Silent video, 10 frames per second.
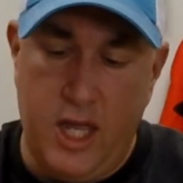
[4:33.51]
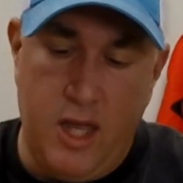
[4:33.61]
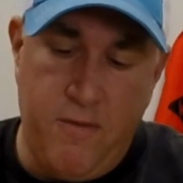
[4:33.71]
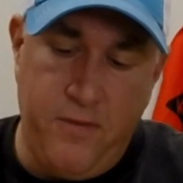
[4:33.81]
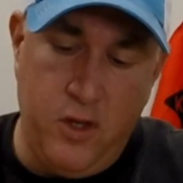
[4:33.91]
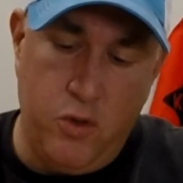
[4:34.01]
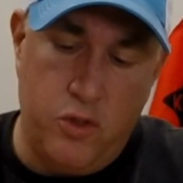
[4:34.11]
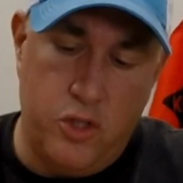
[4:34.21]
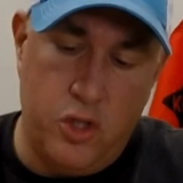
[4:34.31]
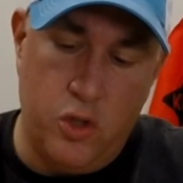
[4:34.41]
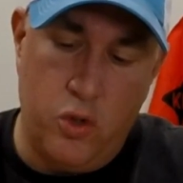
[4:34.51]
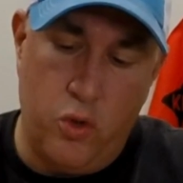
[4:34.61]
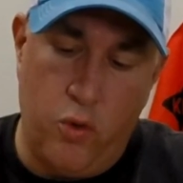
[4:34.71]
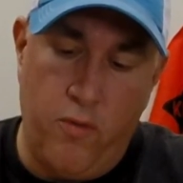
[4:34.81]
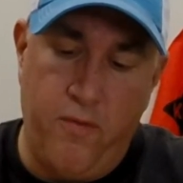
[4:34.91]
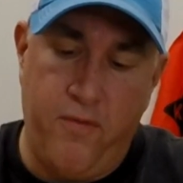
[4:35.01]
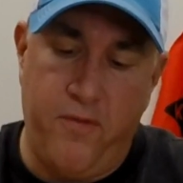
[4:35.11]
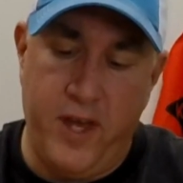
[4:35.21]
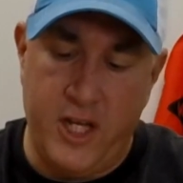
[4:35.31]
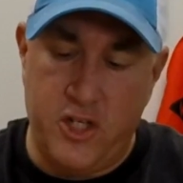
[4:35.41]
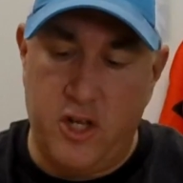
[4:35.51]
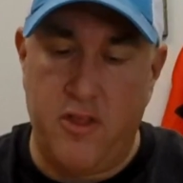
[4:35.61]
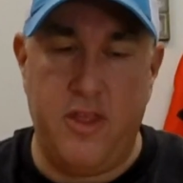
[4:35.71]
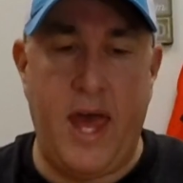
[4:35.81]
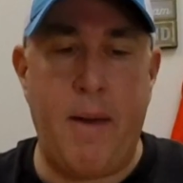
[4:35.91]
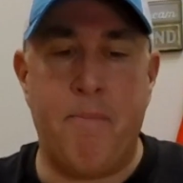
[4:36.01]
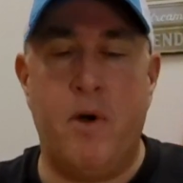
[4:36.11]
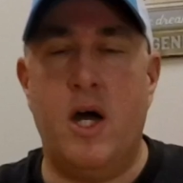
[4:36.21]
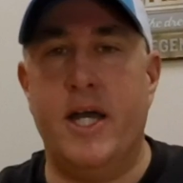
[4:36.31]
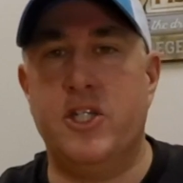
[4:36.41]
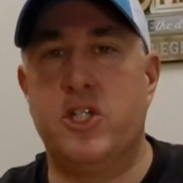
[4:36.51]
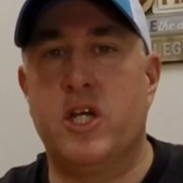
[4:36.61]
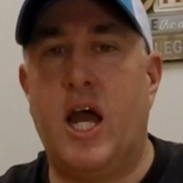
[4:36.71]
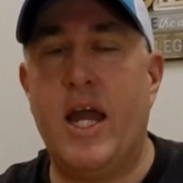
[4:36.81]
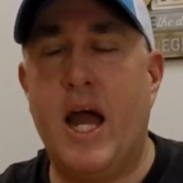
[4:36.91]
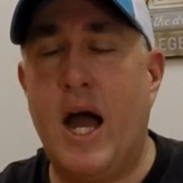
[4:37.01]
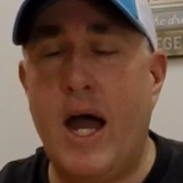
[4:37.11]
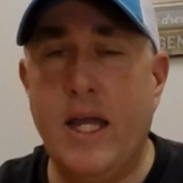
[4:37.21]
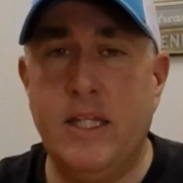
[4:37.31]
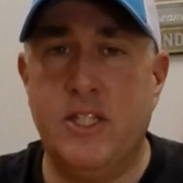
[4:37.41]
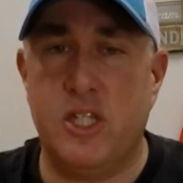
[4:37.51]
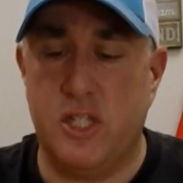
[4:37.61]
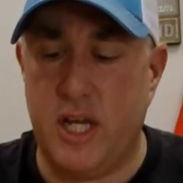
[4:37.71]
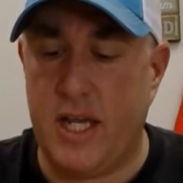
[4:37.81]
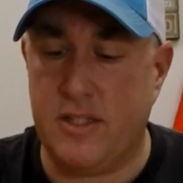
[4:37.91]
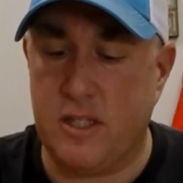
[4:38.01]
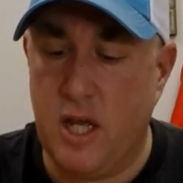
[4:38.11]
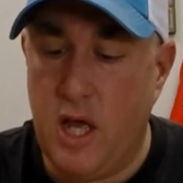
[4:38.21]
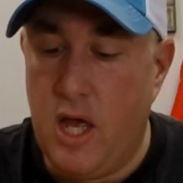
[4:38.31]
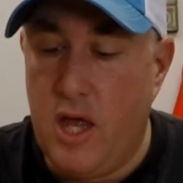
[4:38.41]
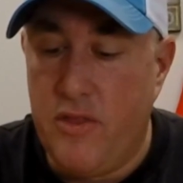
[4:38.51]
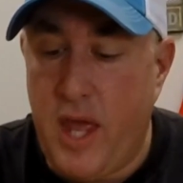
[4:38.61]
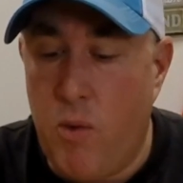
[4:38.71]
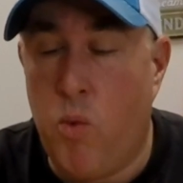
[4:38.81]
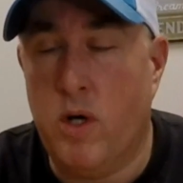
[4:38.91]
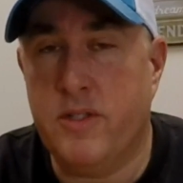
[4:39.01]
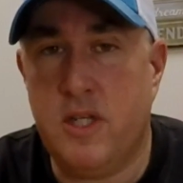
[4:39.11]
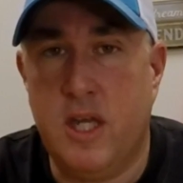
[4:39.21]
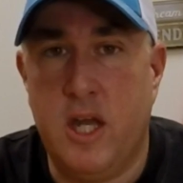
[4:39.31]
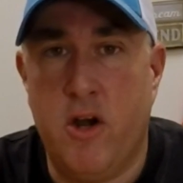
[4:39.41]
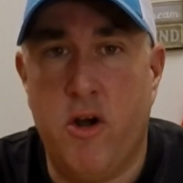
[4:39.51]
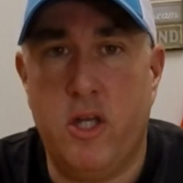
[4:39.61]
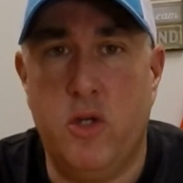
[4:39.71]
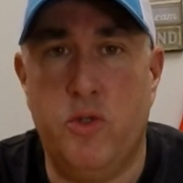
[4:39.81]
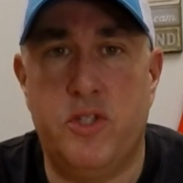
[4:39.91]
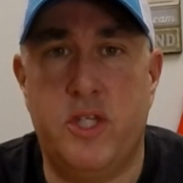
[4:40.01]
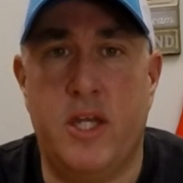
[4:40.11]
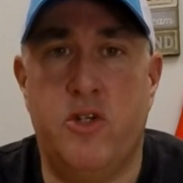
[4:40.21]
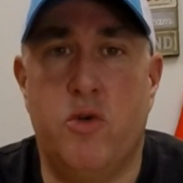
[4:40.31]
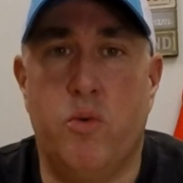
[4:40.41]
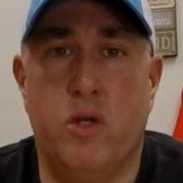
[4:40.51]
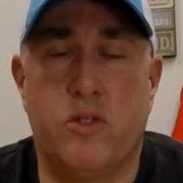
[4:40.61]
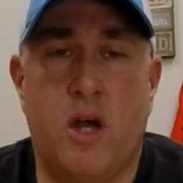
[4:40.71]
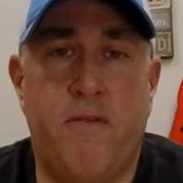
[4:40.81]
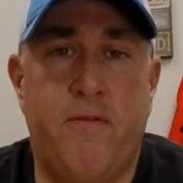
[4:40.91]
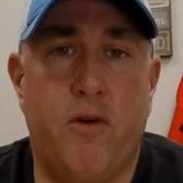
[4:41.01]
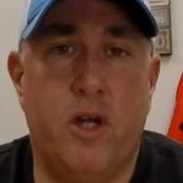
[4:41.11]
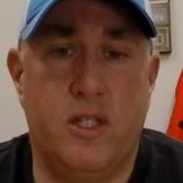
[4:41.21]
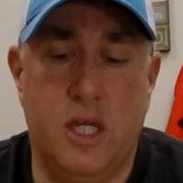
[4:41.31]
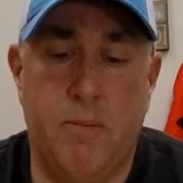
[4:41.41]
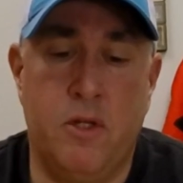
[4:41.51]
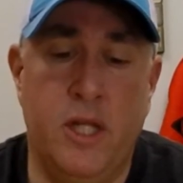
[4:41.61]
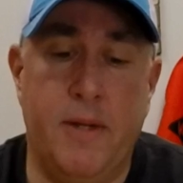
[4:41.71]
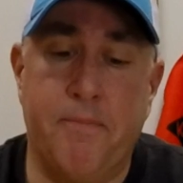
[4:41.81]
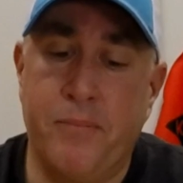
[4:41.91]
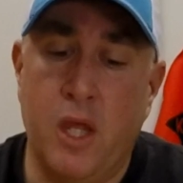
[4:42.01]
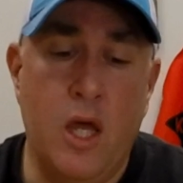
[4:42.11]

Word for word: if you do fish that much, I highly suggest that once a year you send your reels off for a deep clean.